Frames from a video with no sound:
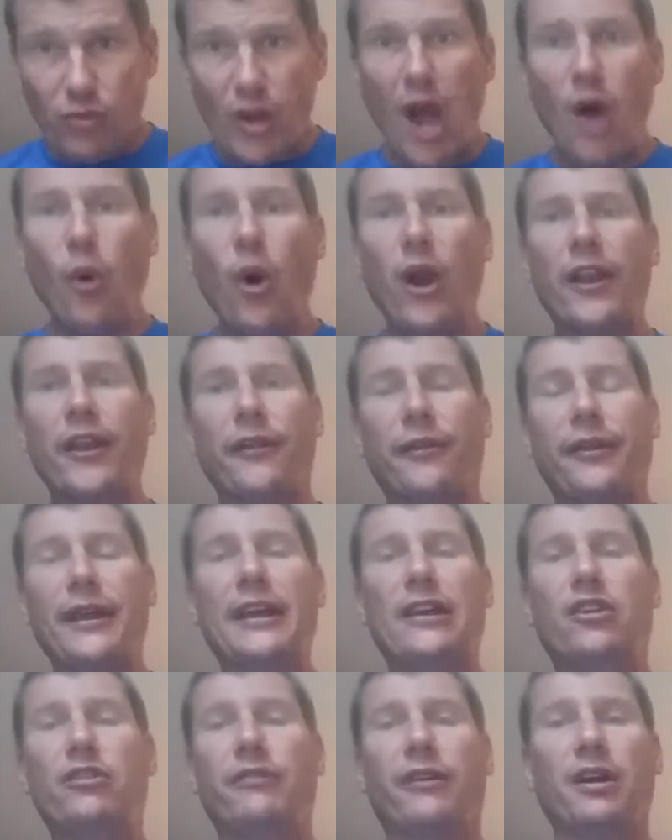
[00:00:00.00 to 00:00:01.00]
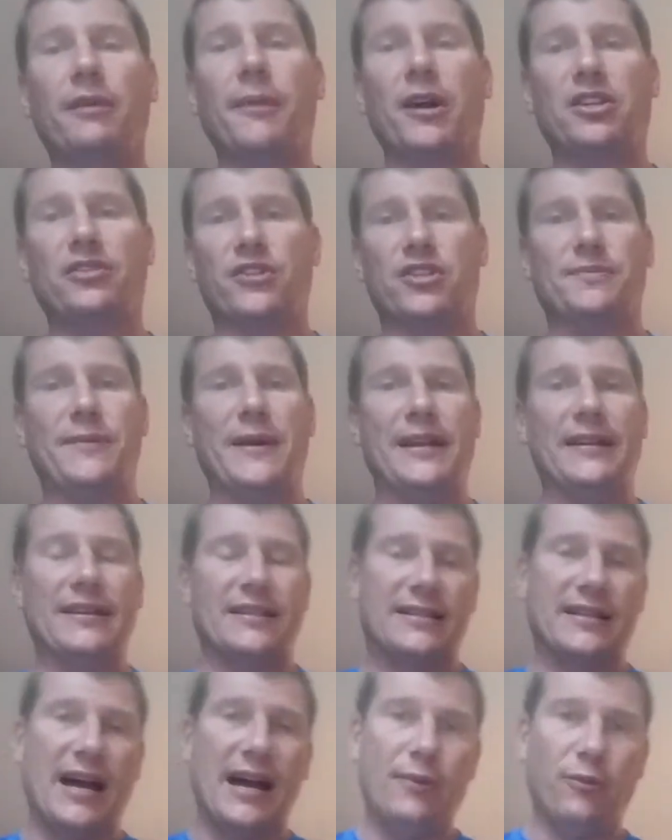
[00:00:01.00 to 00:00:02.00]
I wanted to thank you very much for spending
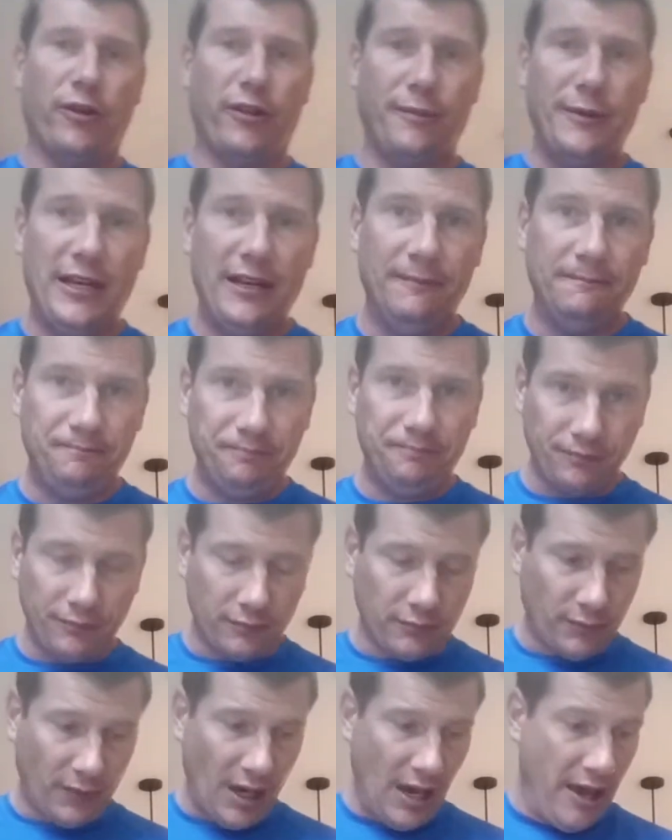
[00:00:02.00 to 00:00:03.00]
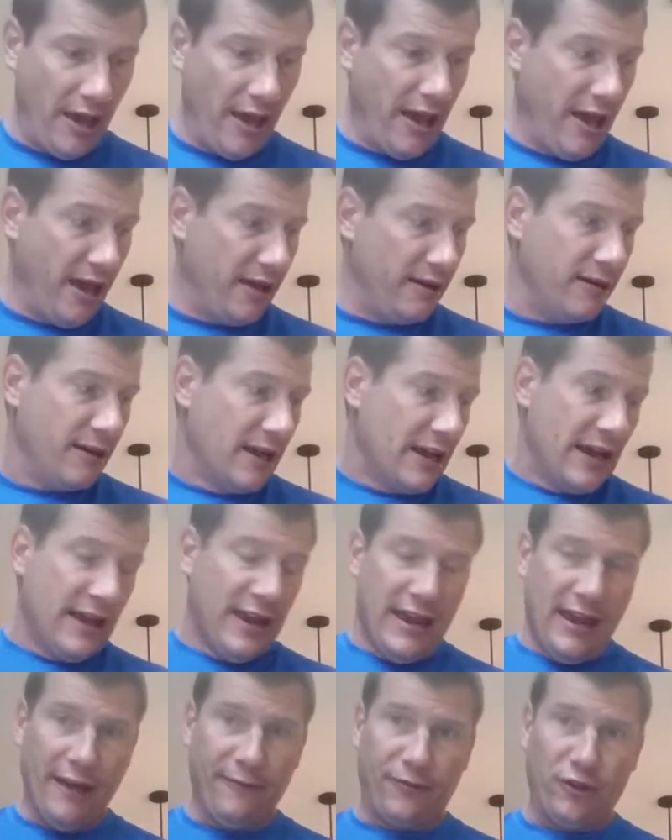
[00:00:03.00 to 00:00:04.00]
this time with me. And
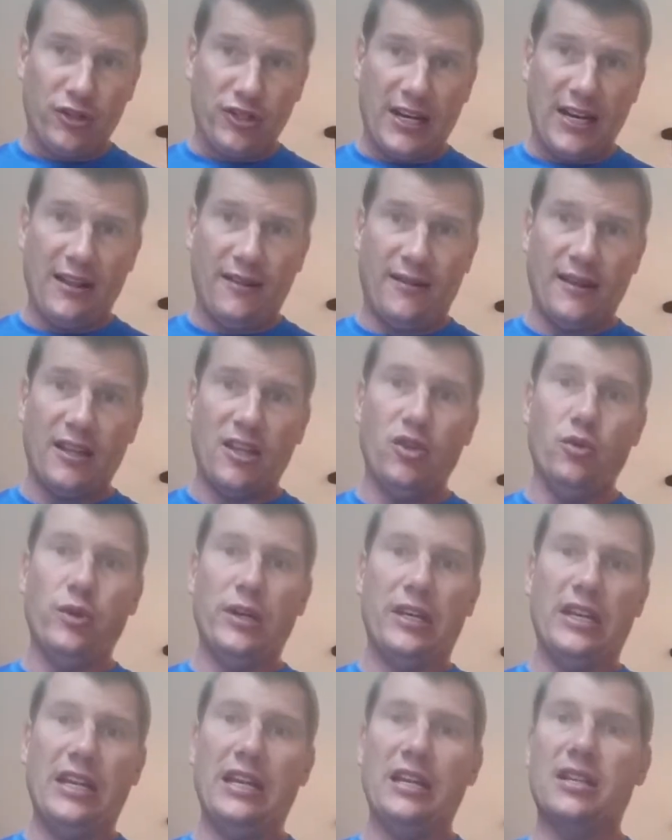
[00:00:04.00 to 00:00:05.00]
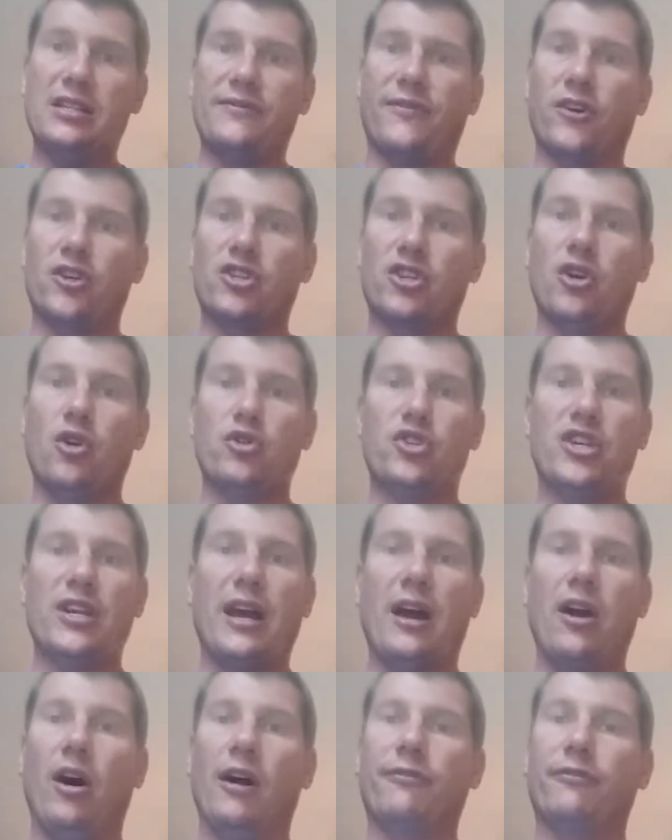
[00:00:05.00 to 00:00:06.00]
if there's anything that you would need as far as
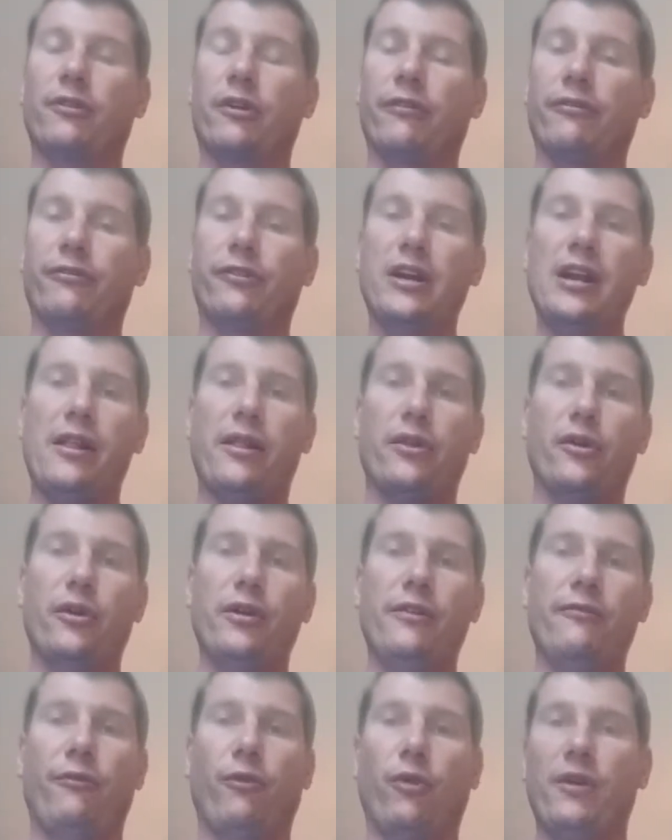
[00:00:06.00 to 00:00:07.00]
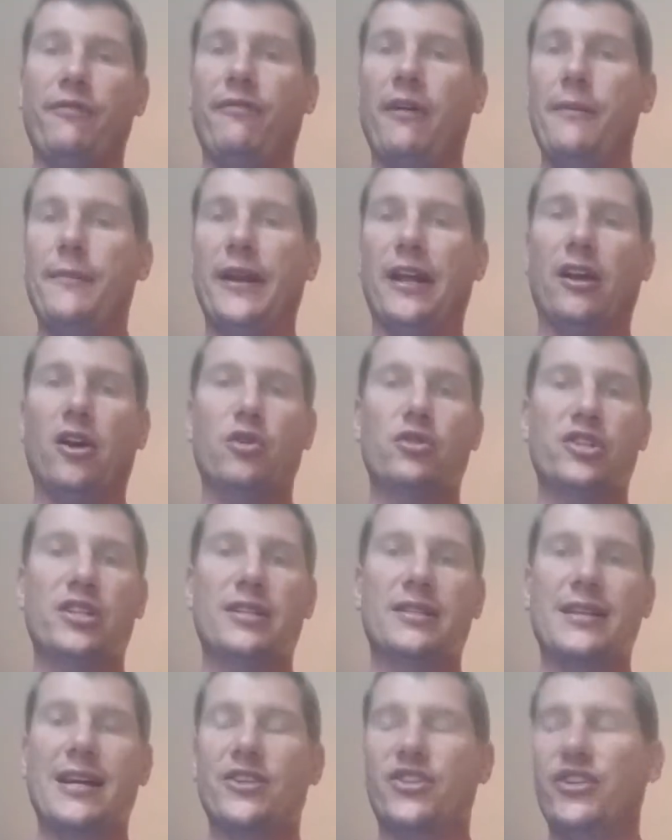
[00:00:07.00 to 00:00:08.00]
coaching, I offer a free 30, 45-minute
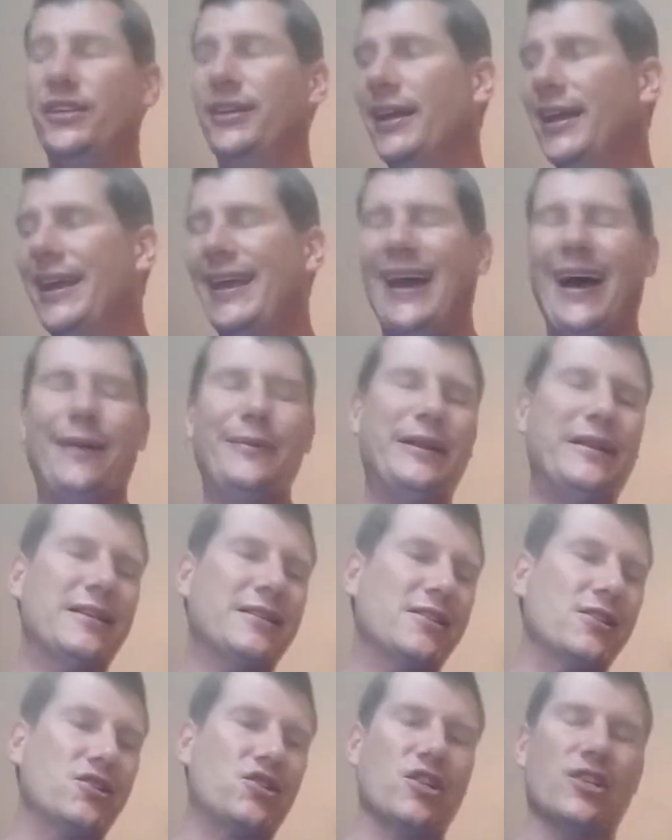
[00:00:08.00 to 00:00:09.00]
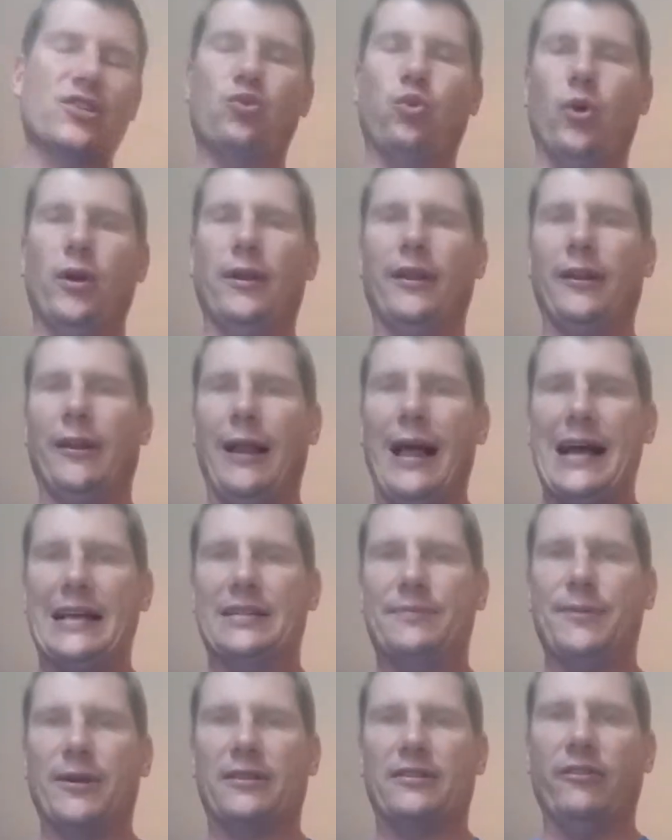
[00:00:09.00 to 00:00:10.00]
coaching session. I mean, this is just one little
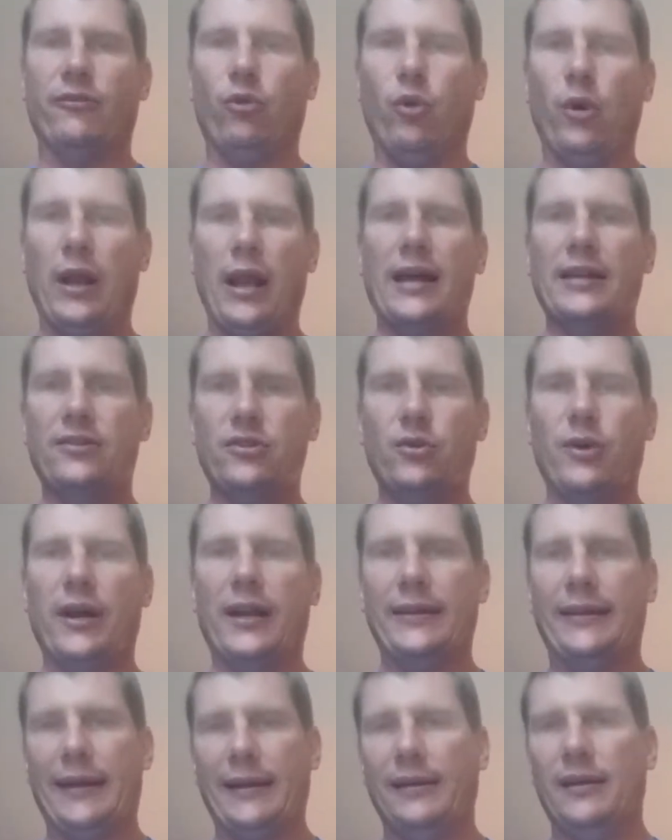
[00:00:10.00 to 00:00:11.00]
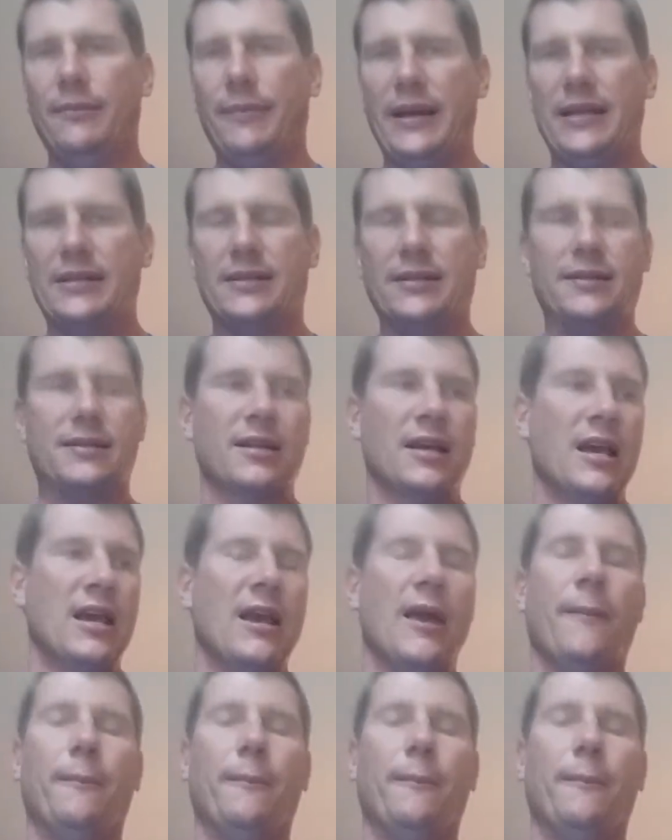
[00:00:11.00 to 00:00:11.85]
aspect of what I do on a daily basis.